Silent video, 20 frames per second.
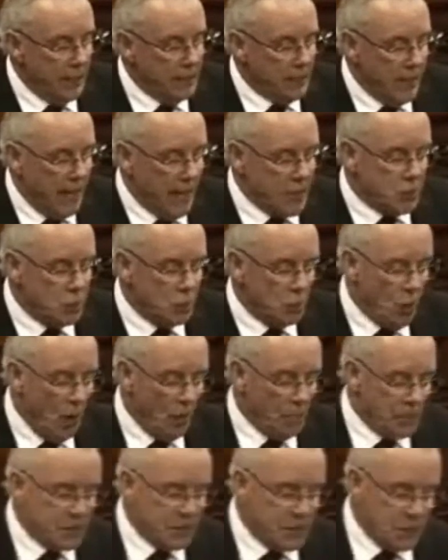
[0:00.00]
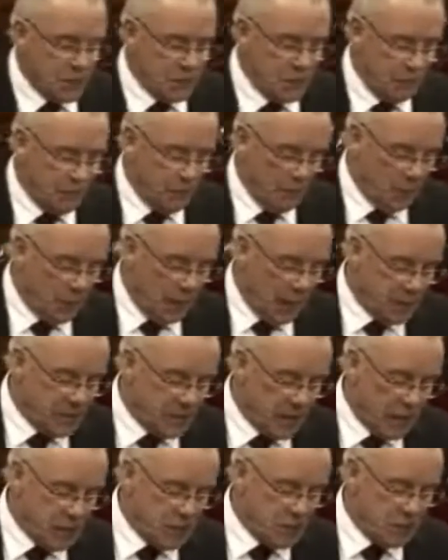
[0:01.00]
International competition from
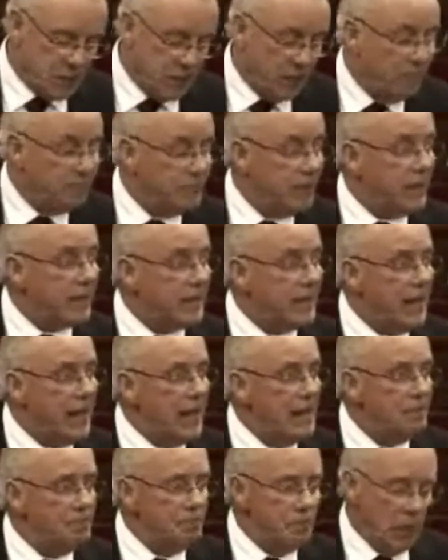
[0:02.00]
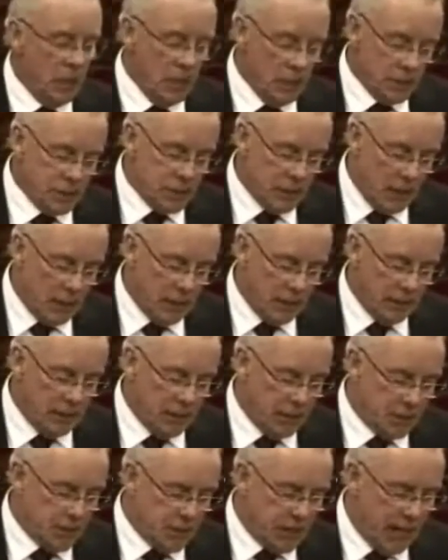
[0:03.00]
plantations in Vietnam, Thailand
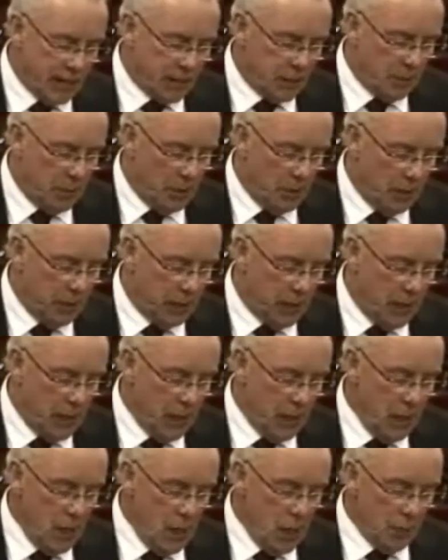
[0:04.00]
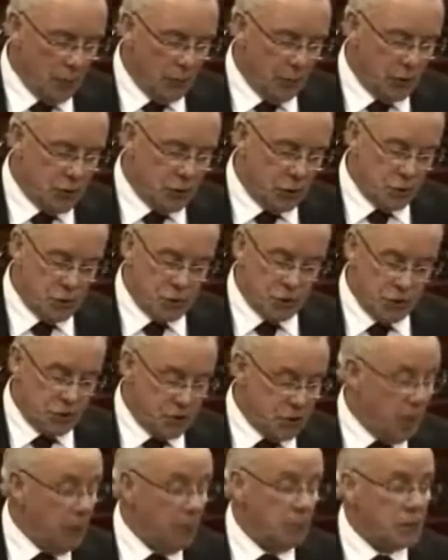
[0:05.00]
and South America produce
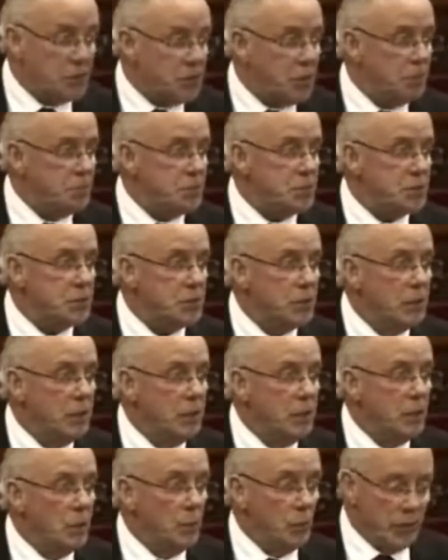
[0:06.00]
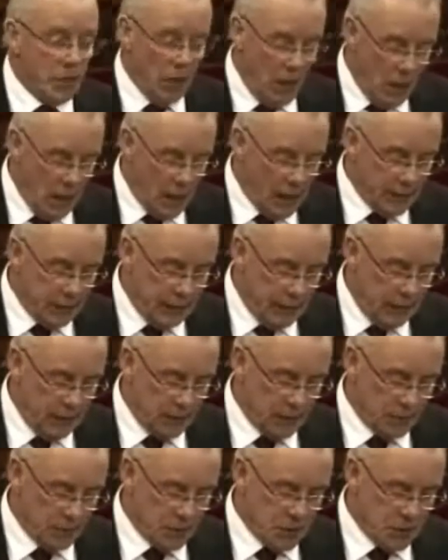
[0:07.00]
cheaper chips with higher
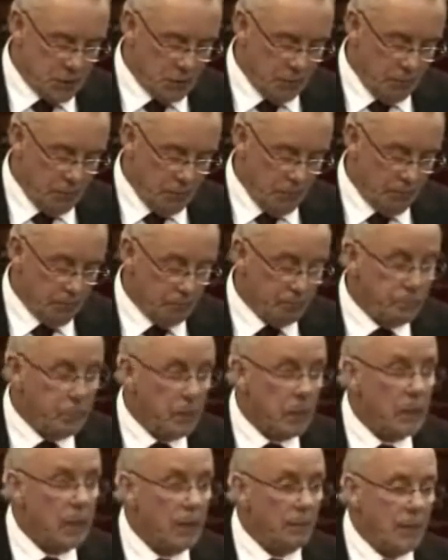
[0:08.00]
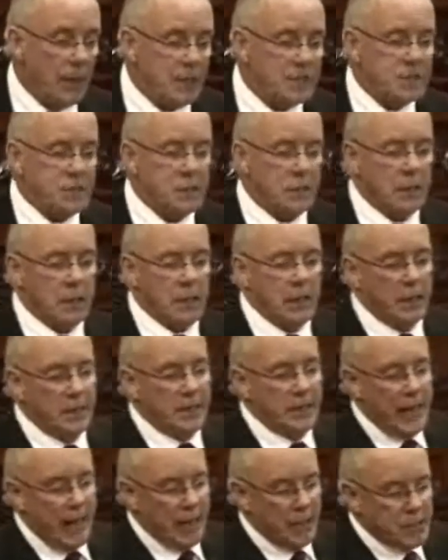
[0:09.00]
yields." And that's
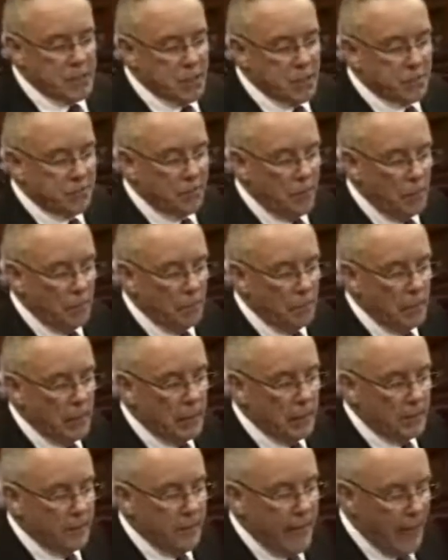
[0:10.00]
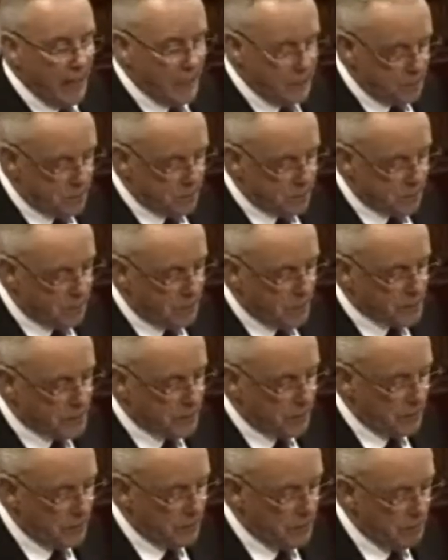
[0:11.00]
an analysis from The Age, Mr.
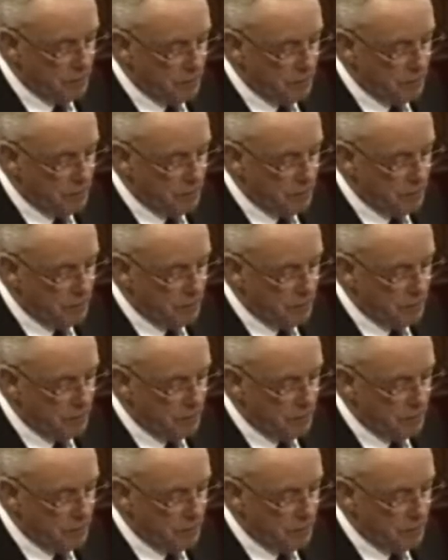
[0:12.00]
President.